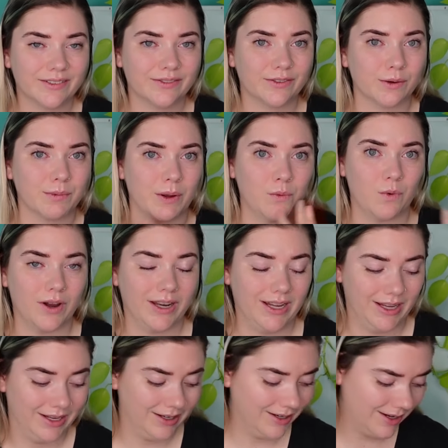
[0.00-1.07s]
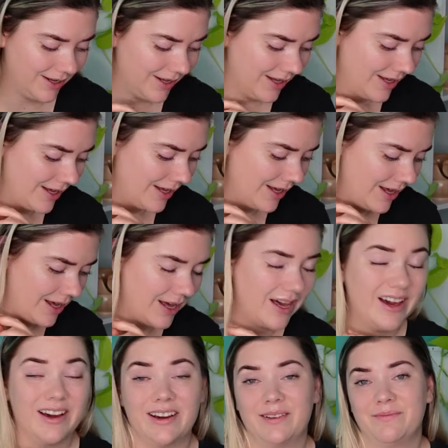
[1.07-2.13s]
for my one in,
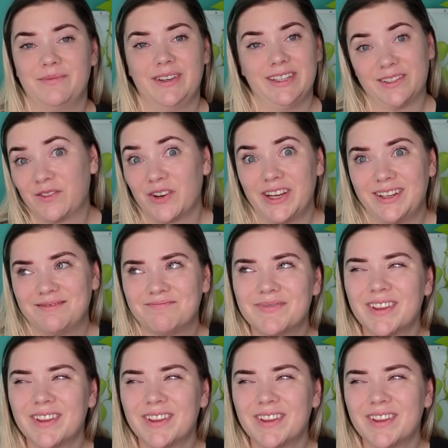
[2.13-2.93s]
um, is green.